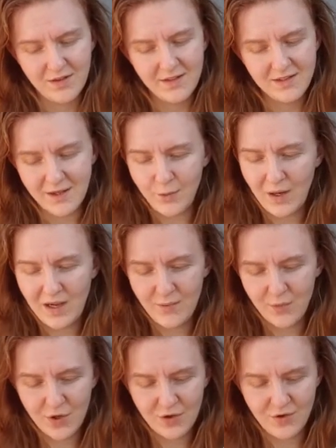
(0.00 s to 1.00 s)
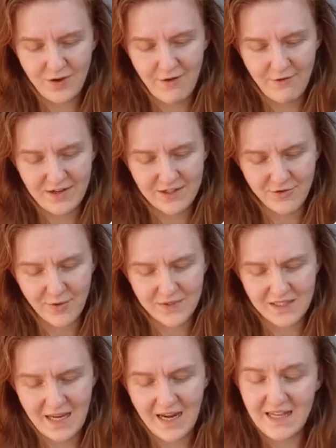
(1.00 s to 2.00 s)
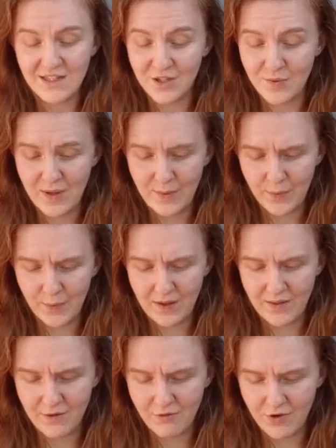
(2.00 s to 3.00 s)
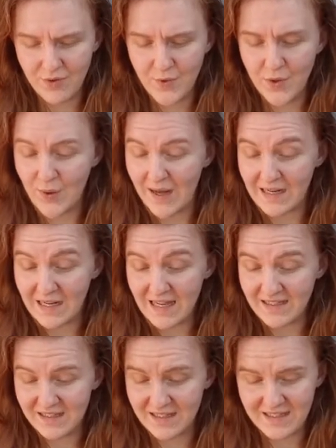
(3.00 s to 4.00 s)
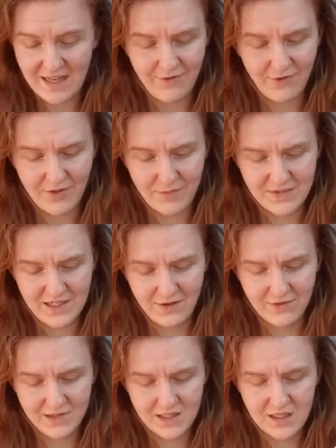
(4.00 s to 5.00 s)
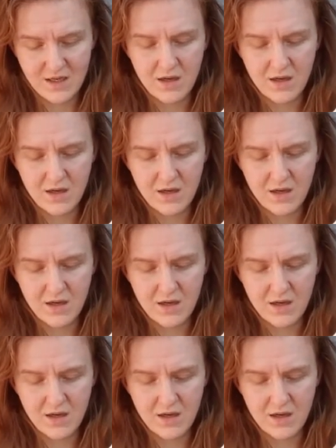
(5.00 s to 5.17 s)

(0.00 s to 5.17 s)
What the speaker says: Sir William could not have interrupted any two people in the room who had less to say for themselves.